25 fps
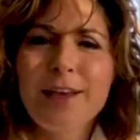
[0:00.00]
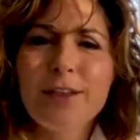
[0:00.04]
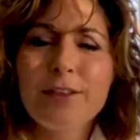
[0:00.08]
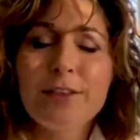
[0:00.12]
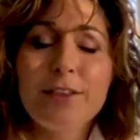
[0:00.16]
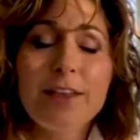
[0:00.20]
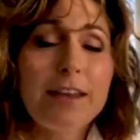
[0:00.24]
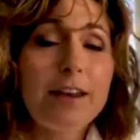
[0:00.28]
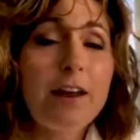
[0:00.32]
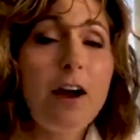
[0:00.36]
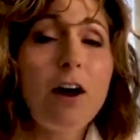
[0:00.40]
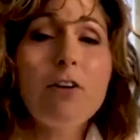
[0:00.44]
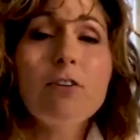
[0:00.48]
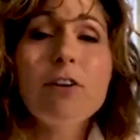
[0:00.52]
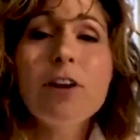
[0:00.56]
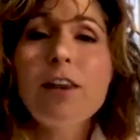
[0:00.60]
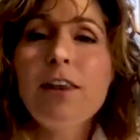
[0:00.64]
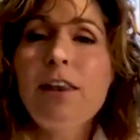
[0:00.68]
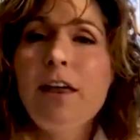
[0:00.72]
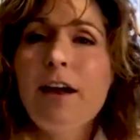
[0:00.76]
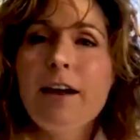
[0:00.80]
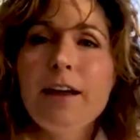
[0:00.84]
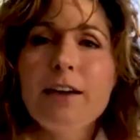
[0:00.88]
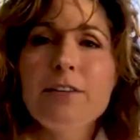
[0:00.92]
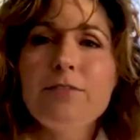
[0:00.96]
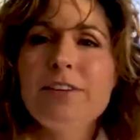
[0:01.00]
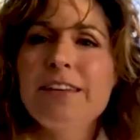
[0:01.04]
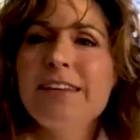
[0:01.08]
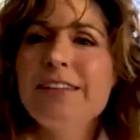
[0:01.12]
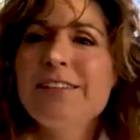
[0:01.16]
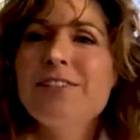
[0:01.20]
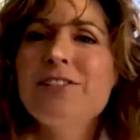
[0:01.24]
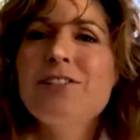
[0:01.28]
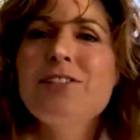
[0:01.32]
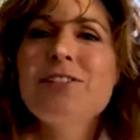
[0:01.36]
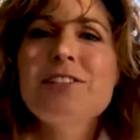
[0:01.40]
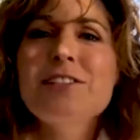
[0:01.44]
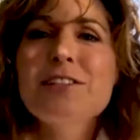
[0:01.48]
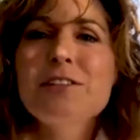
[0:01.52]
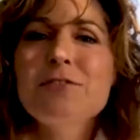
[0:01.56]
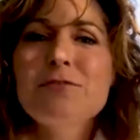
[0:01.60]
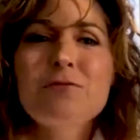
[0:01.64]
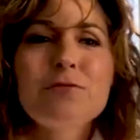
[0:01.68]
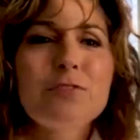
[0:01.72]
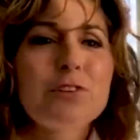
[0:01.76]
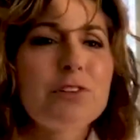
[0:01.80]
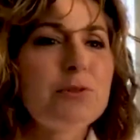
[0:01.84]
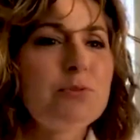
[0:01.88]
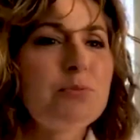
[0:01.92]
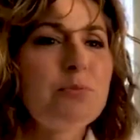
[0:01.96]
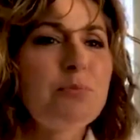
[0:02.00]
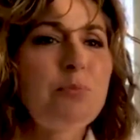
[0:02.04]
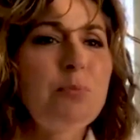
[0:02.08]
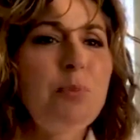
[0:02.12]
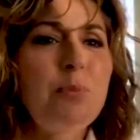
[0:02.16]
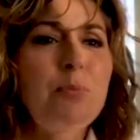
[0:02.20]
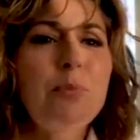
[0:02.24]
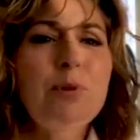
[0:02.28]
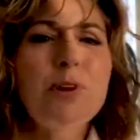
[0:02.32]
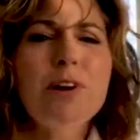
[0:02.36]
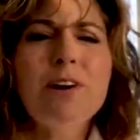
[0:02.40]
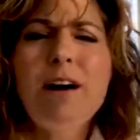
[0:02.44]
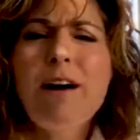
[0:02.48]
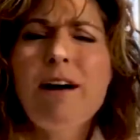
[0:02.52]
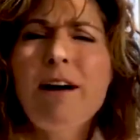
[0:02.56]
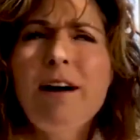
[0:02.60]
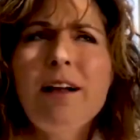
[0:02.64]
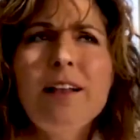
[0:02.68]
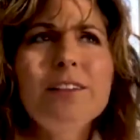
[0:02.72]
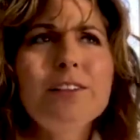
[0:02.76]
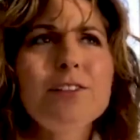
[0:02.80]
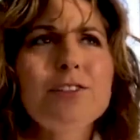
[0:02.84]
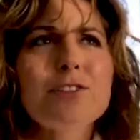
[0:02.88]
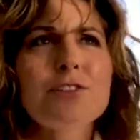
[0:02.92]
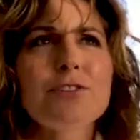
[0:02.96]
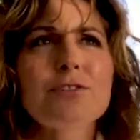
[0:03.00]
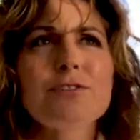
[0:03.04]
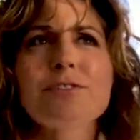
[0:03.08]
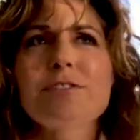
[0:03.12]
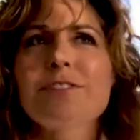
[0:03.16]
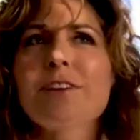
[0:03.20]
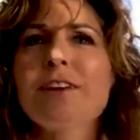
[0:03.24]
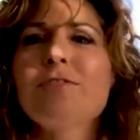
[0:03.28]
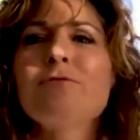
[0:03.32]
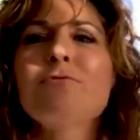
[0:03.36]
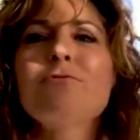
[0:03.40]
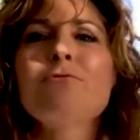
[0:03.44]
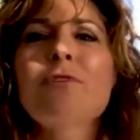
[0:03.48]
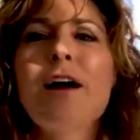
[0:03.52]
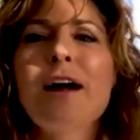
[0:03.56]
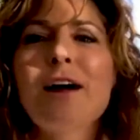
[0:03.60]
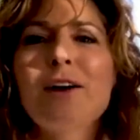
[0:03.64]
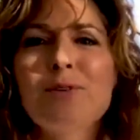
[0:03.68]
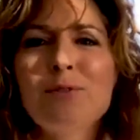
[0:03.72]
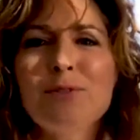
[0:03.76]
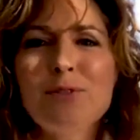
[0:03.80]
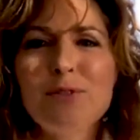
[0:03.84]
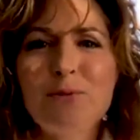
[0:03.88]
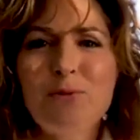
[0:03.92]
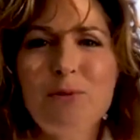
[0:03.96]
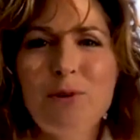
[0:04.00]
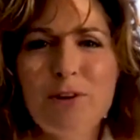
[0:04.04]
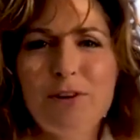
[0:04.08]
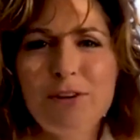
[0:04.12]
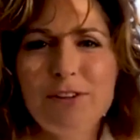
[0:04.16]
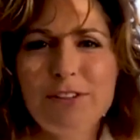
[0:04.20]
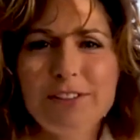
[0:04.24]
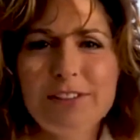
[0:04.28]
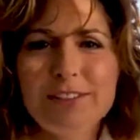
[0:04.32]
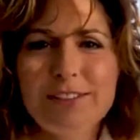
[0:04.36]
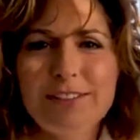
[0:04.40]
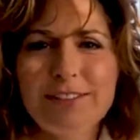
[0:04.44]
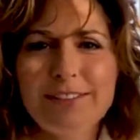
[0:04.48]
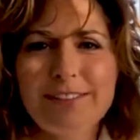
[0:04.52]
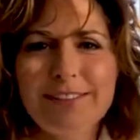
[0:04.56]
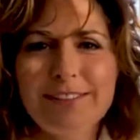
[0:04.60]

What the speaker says: that are alive in different cultures around the world.